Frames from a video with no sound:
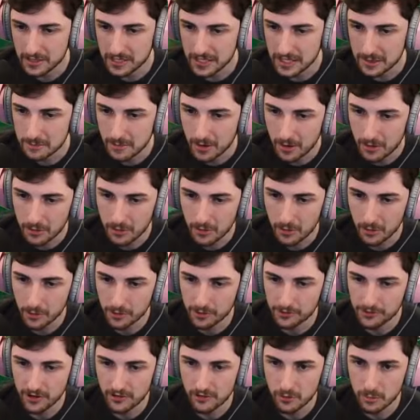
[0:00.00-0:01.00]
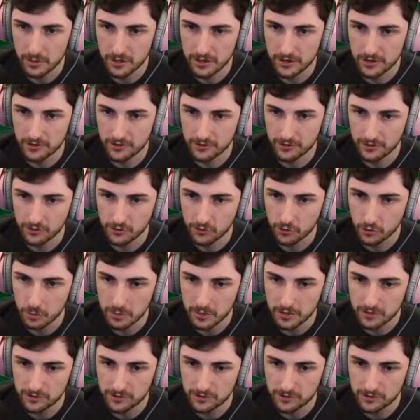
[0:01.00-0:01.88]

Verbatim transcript: emote, or is everybody just assuming